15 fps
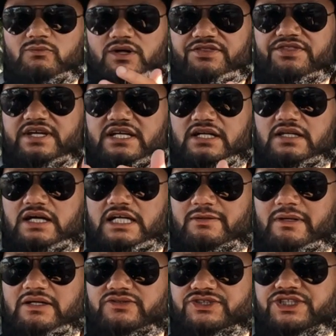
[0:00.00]
one thing I like
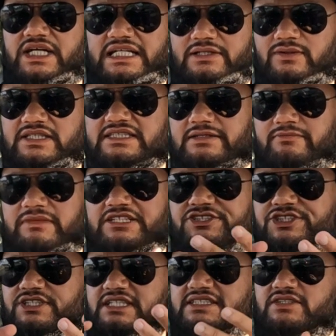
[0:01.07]
about Jaguars, I
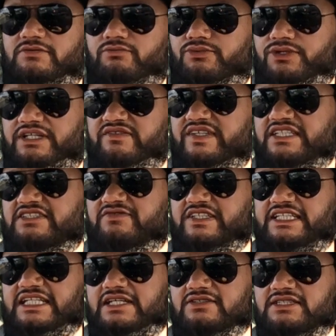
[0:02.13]
mentioned this on previous
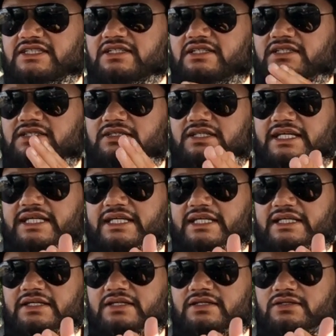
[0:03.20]
videos,
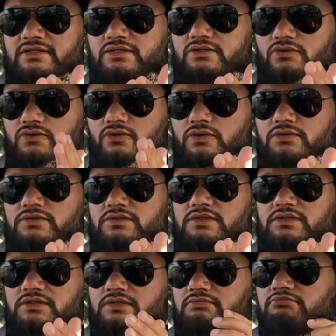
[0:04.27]
the
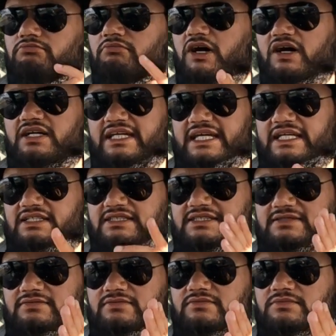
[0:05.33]

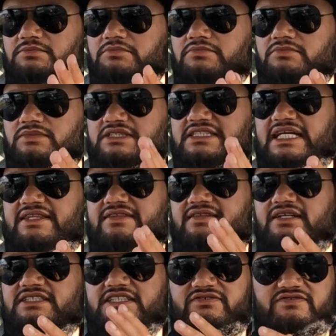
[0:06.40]
markings 10,
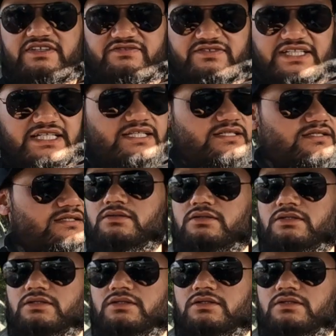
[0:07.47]
30, 50
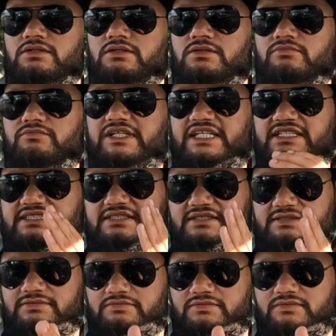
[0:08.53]
means
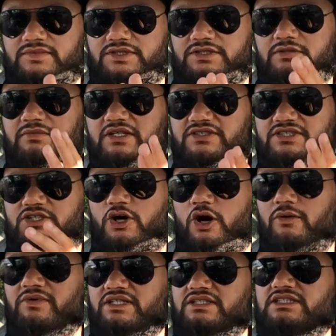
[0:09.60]
your most
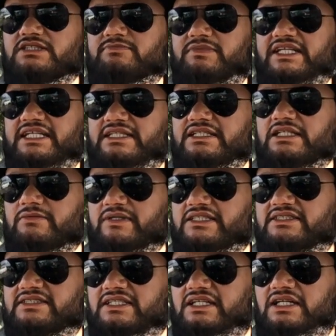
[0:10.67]
common speed
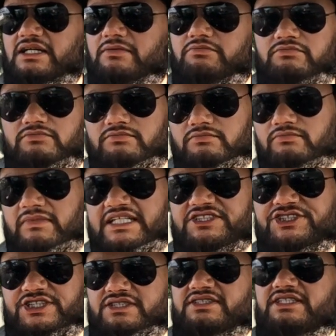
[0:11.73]
limits are
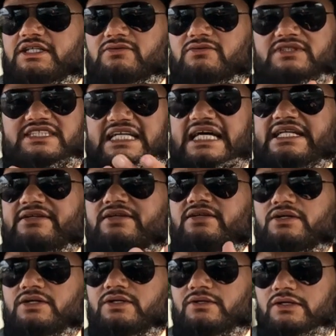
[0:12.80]
mentioned. So 10
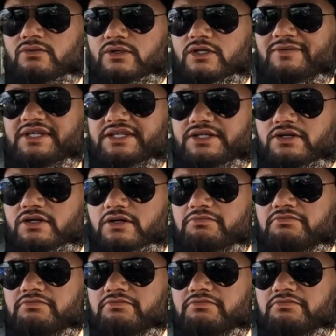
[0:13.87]
will be your